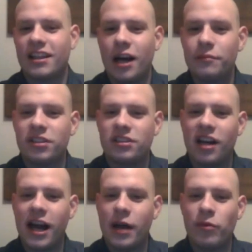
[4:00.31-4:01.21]
comes a
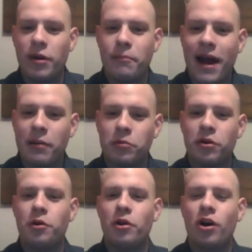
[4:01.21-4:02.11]
time when man will
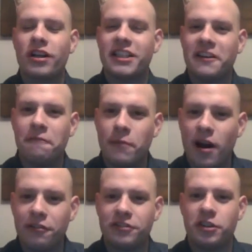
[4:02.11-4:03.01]
no longer give
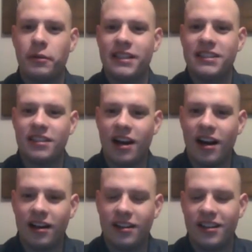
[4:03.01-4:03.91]
birth to any
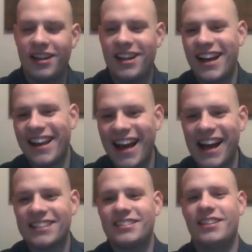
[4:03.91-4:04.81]
star.
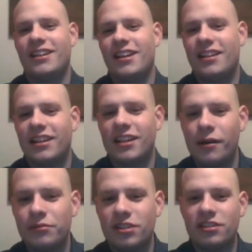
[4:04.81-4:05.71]
Alas, there
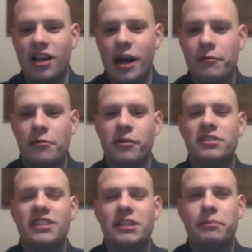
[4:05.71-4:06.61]
comes a time when the
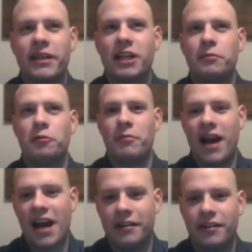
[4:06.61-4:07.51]
most despicable
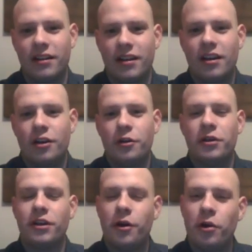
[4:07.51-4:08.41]
man, who
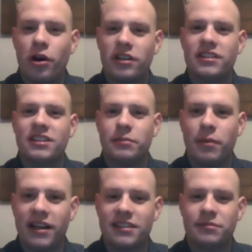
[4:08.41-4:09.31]
can no longer
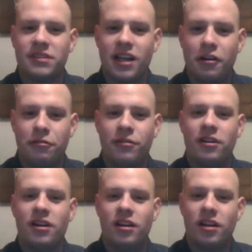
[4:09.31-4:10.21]
despise himself.
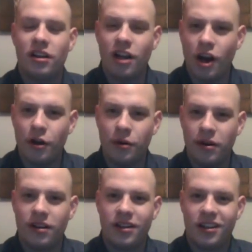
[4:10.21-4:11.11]
Lo,
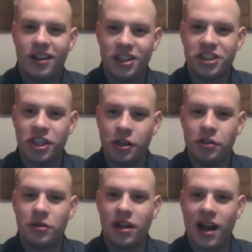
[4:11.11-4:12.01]
I show
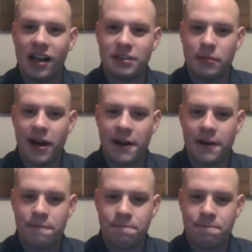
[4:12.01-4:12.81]
you the last man.